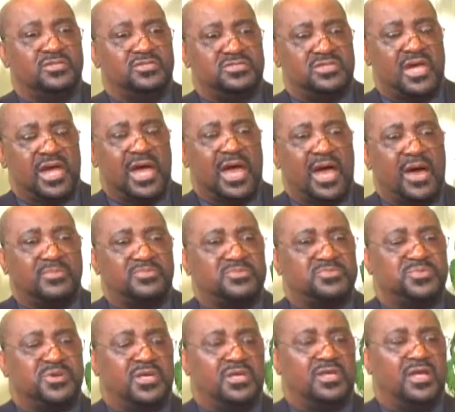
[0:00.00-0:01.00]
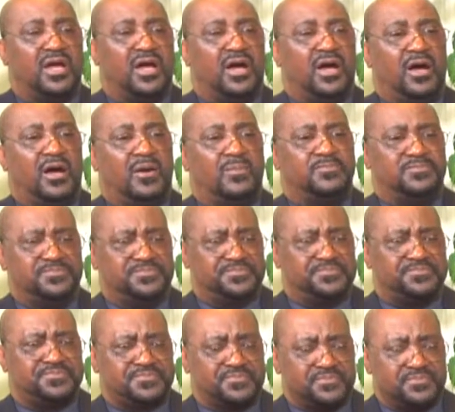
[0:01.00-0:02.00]
jobs, but
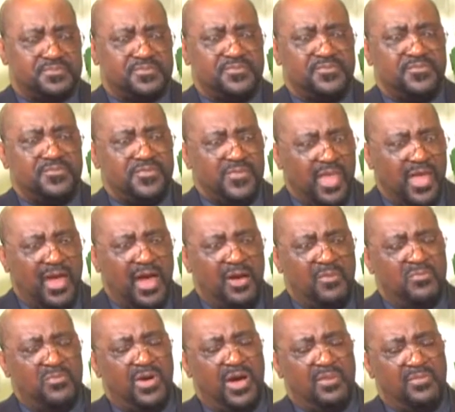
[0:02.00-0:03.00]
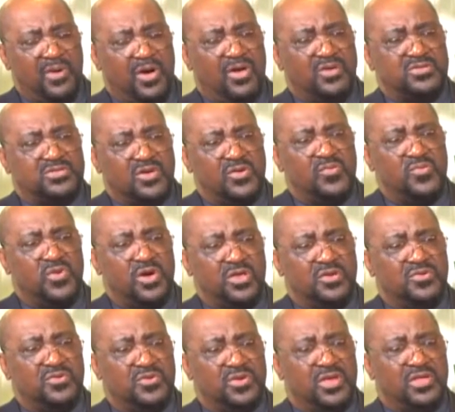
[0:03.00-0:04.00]
I'm also
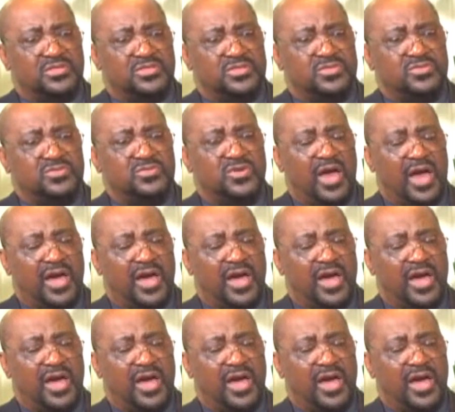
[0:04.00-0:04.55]
wondering too,